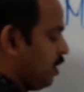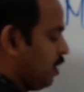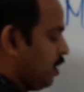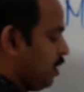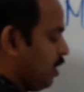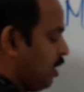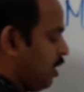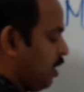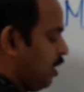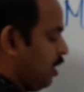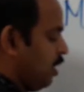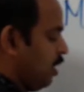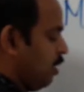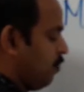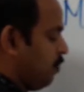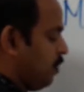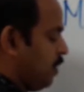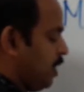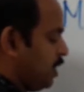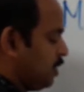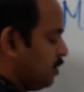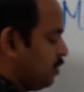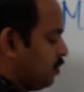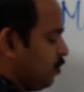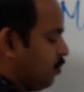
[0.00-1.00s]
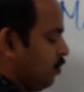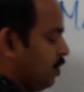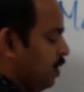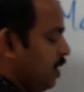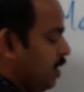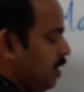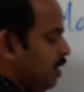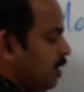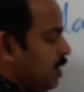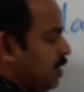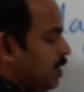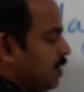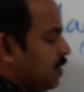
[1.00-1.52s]
current pass through the
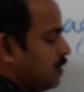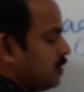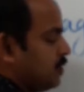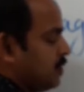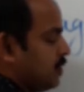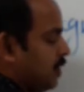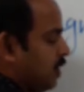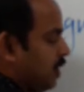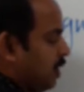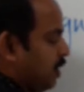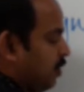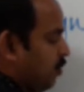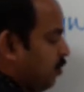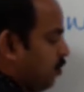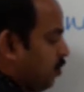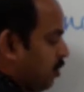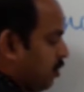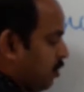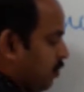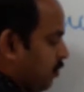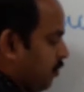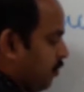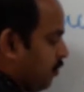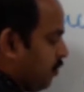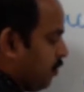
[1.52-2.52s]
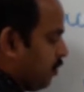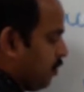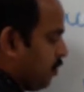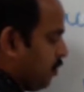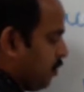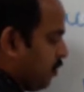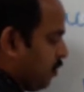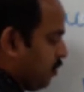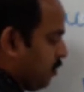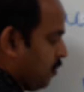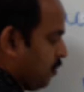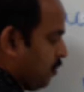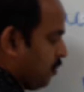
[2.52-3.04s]
circuit.
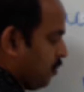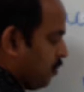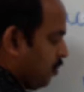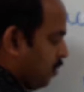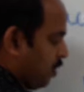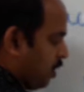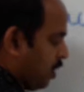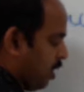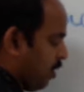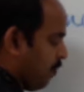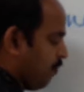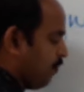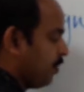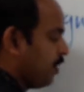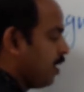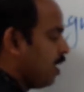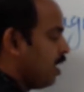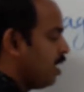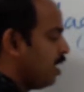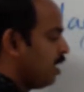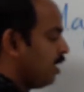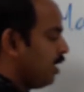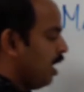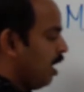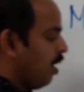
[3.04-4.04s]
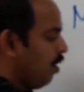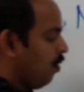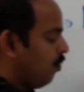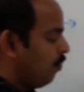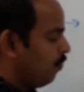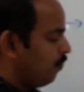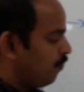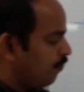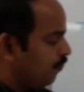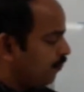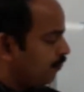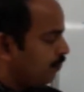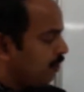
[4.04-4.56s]
Okay.
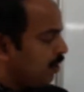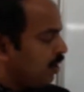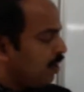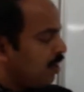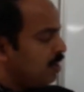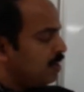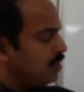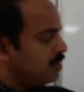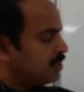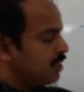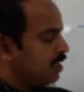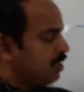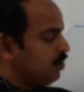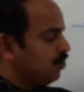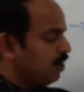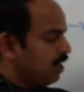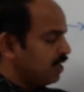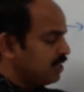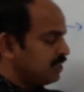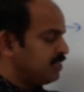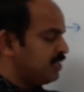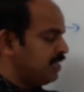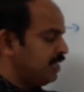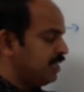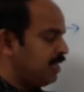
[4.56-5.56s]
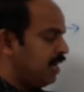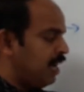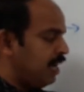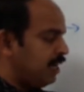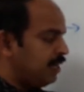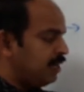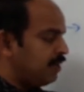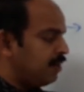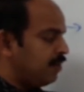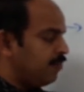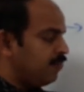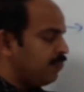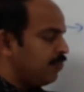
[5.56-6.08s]
Now see, you can see
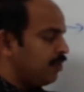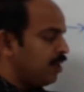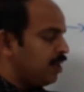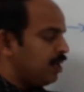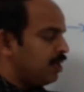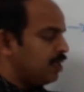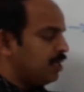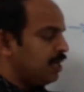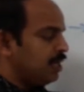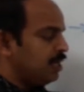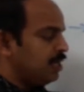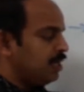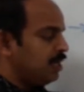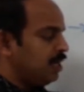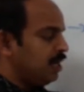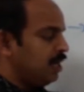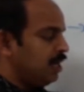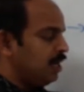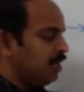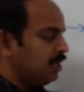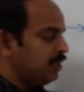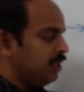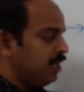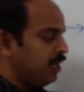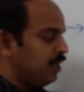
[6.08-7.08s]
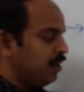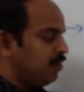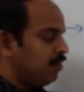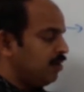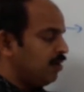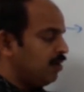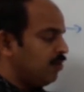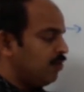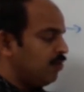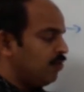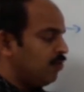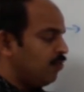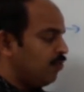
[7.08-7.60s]
that then
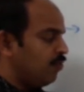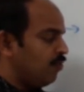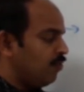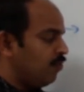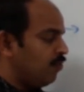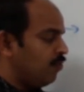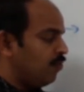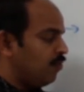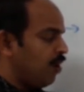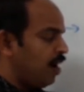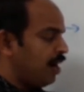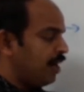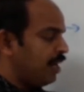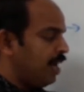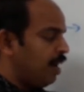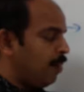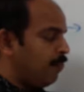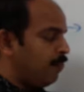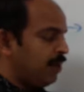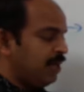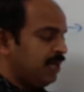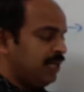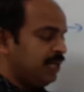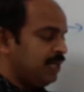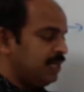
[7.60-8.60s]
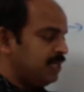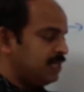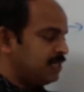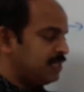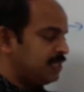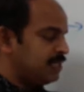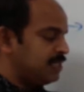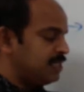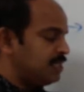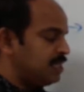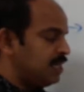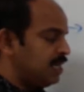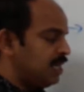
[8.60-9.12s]
what happened is